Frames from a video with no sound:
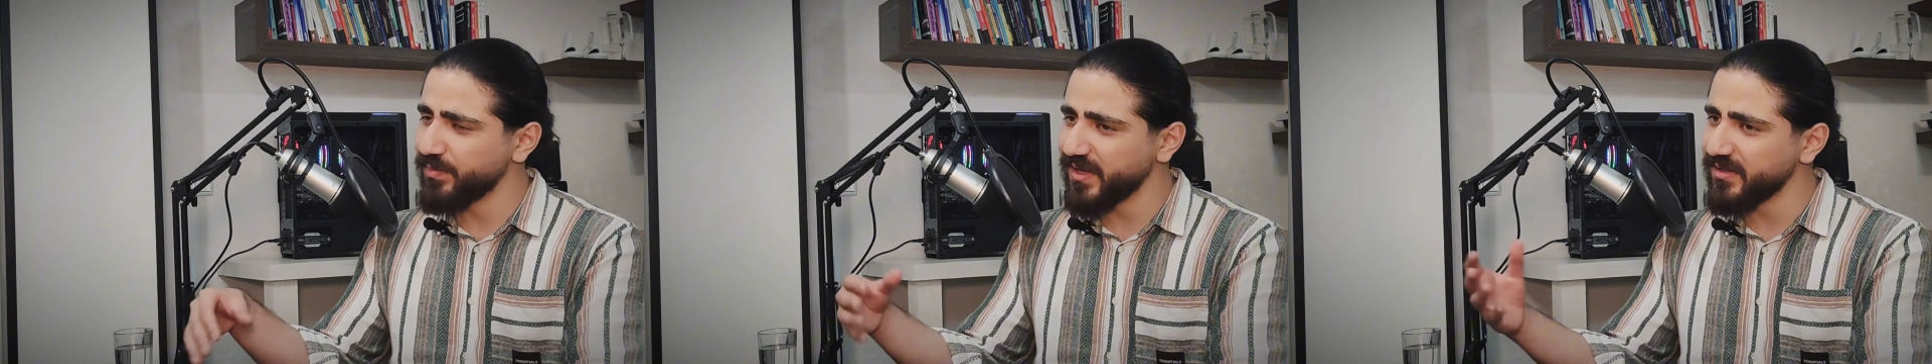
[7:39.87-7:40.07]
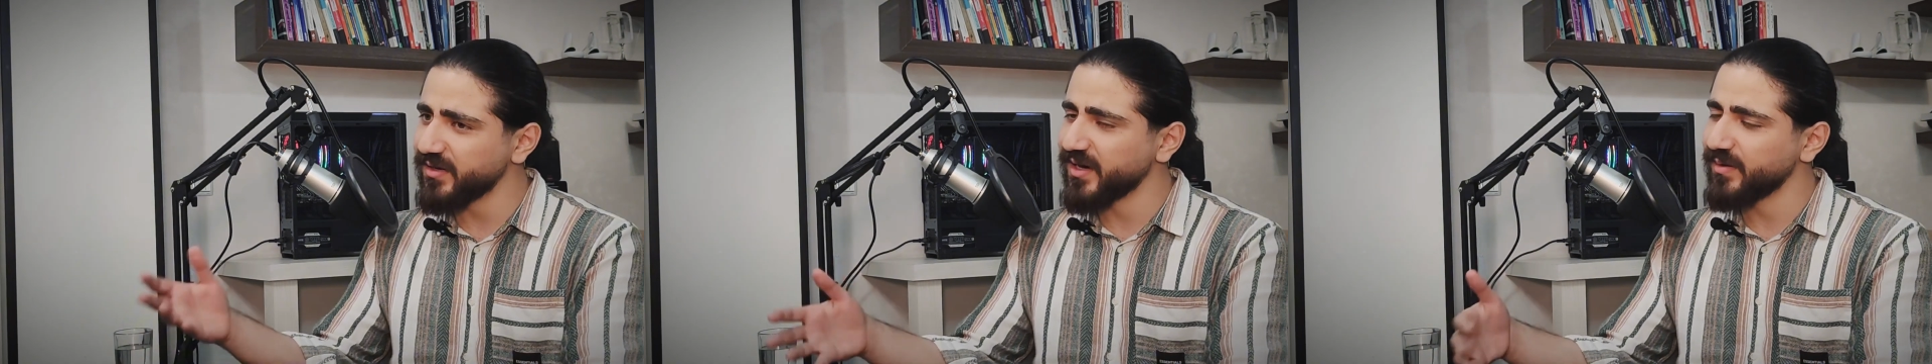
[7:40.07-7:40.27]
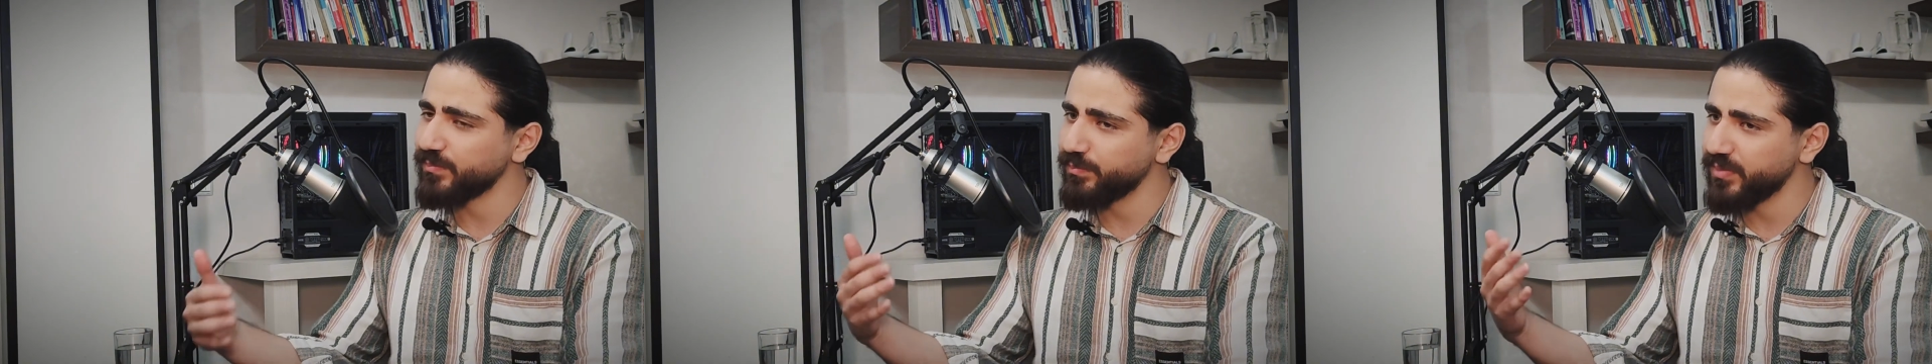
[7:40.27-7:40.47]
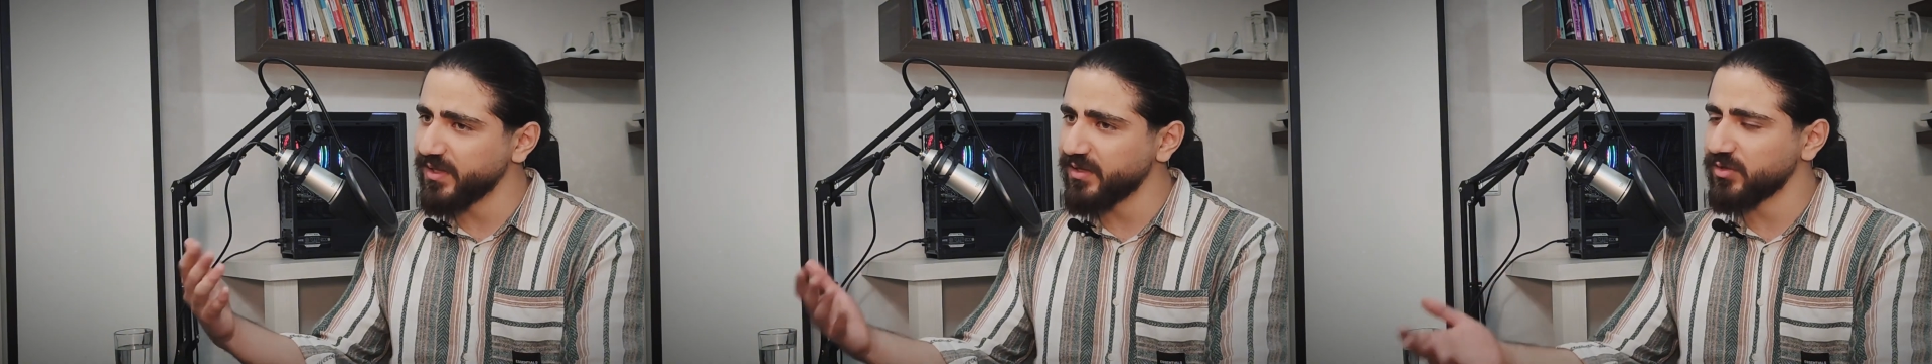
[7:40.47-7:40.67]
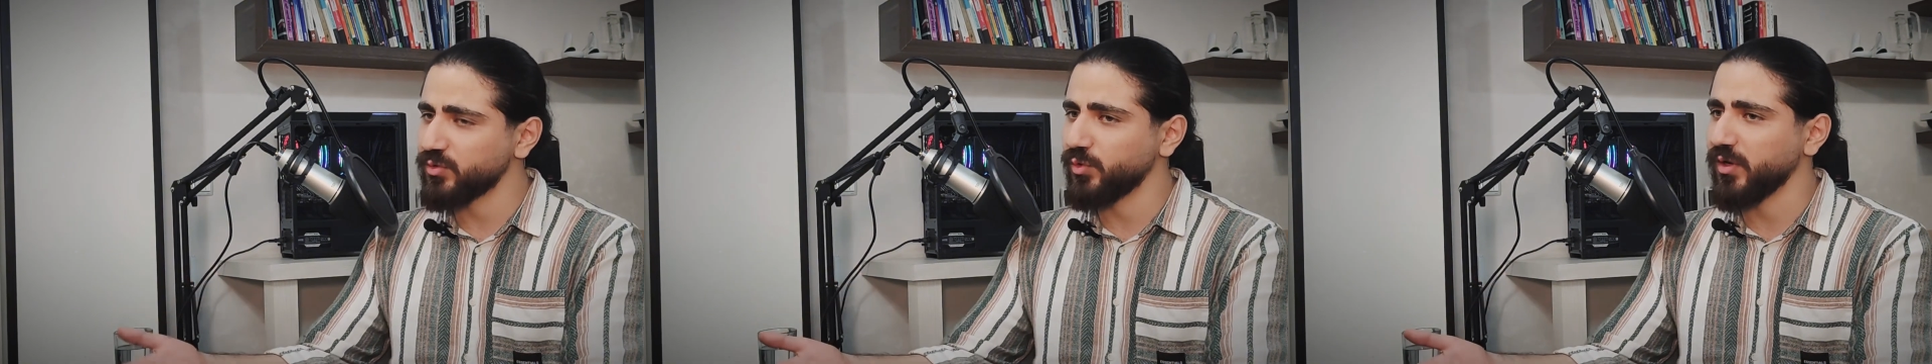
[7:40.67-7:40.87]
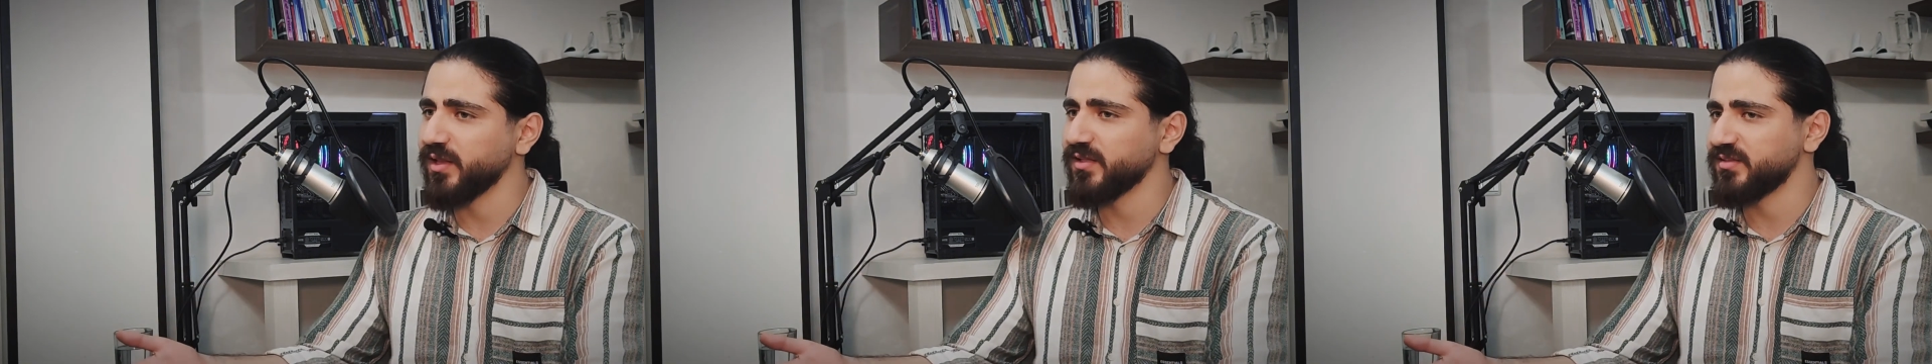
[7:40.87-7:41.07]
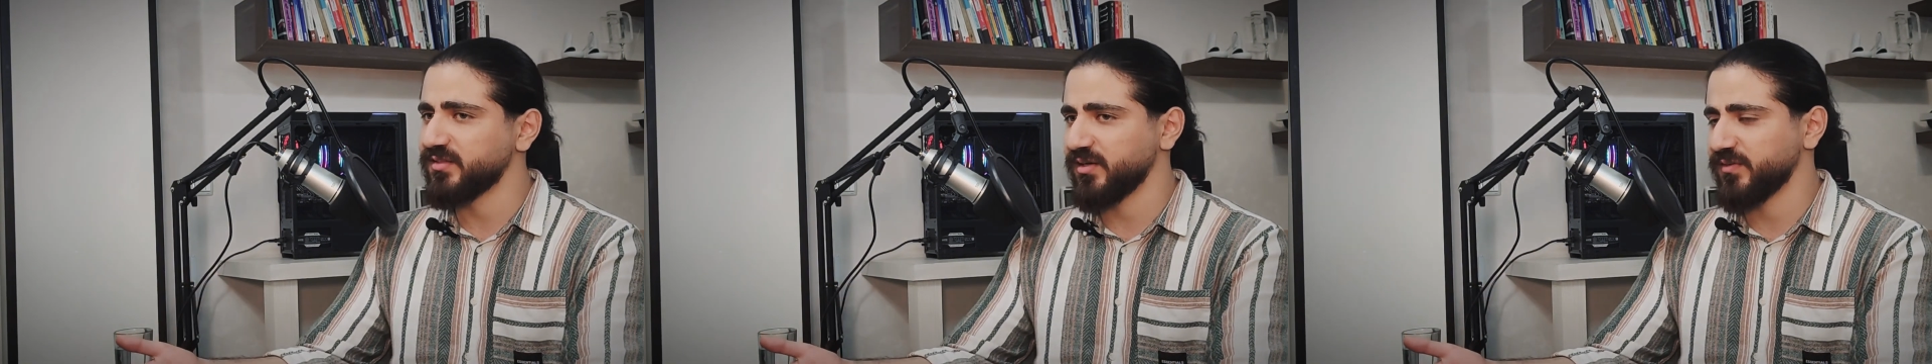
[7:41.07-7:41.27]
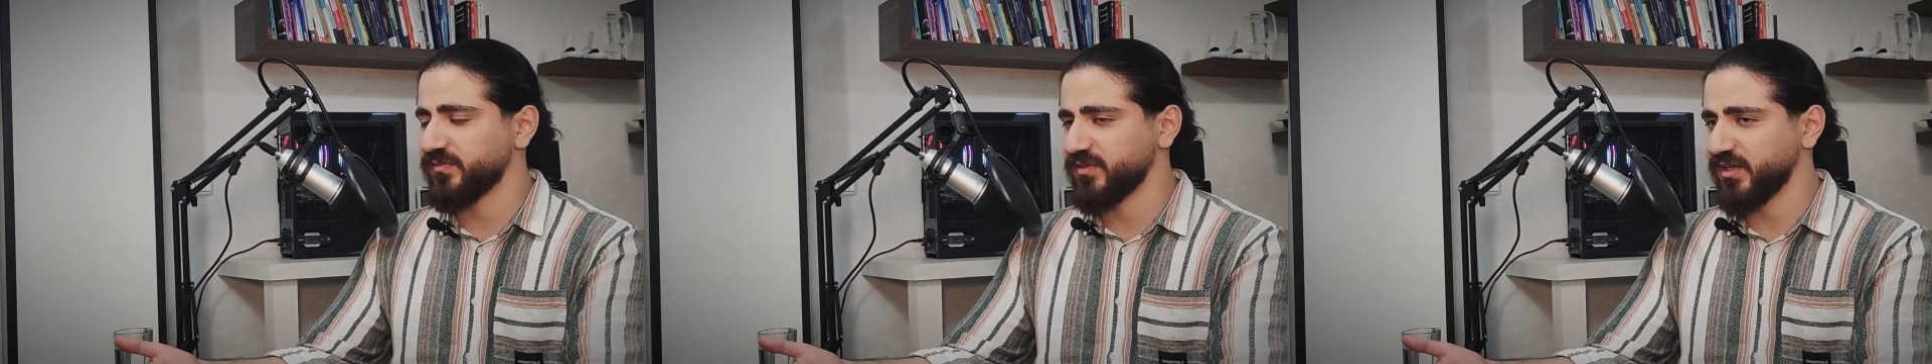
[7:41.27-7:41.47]
better quality
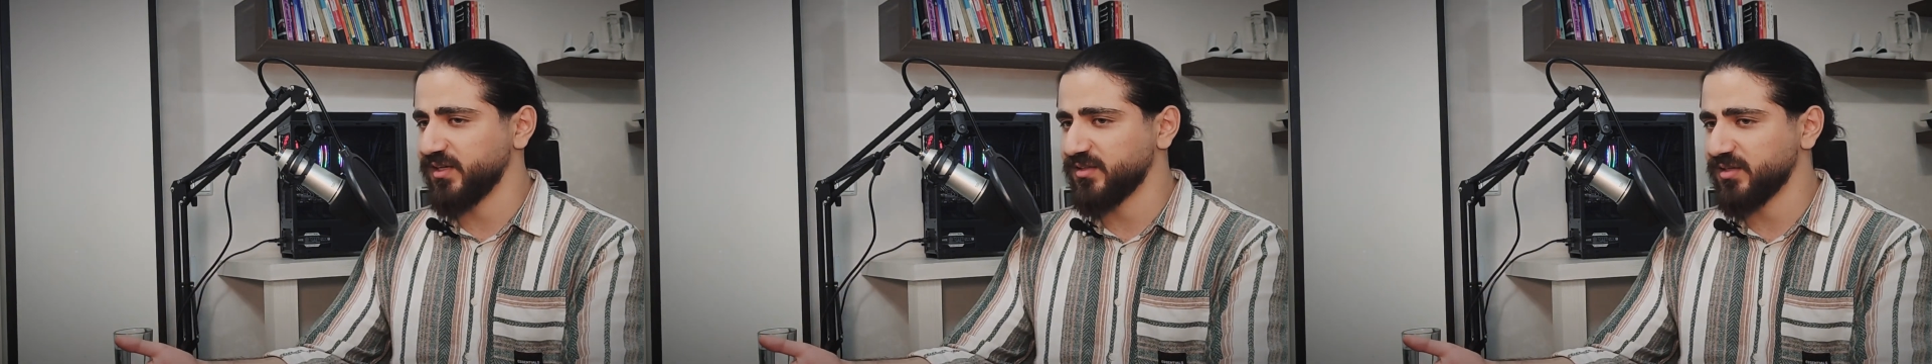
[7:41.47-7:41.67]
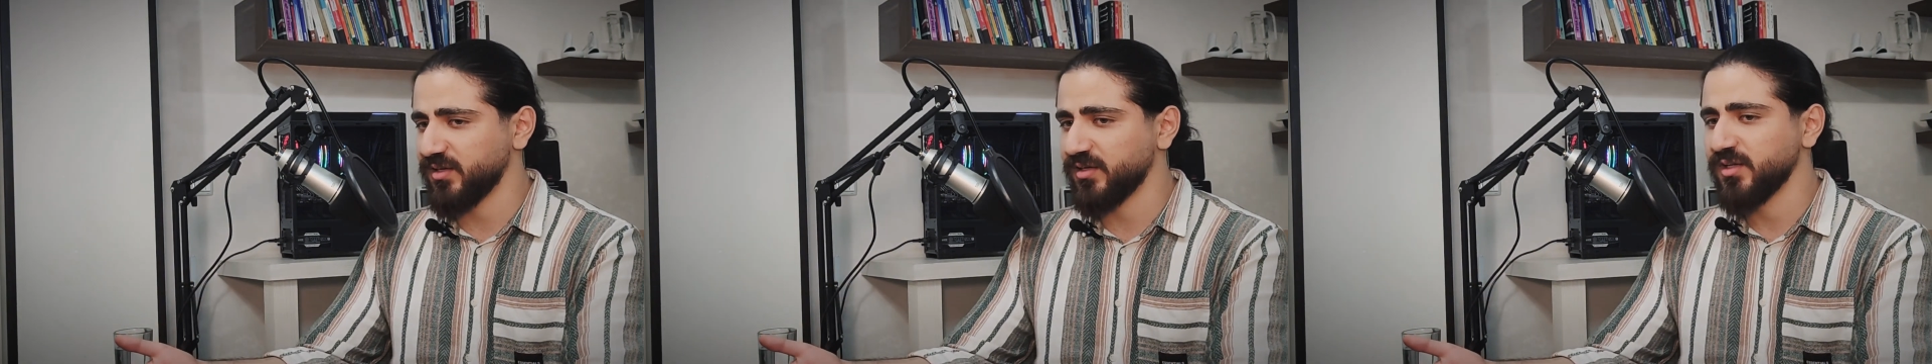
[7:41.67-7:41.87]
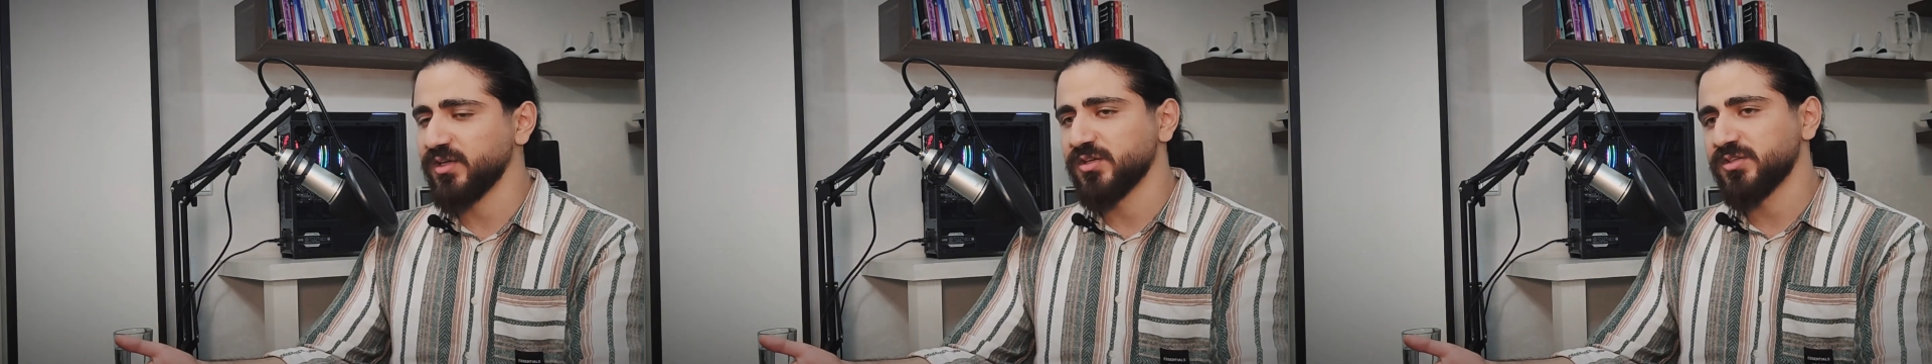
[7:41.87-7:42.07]
of data